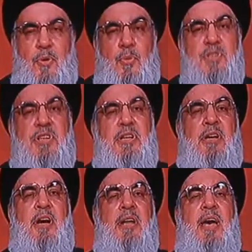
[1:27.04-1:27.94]

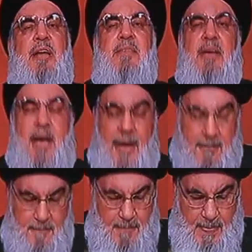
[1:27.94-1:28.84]
Hezbollah, Hezbollah leader
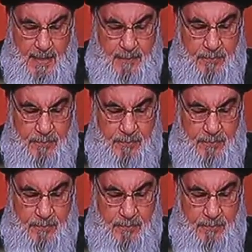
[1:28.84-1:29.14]
Nasrallah.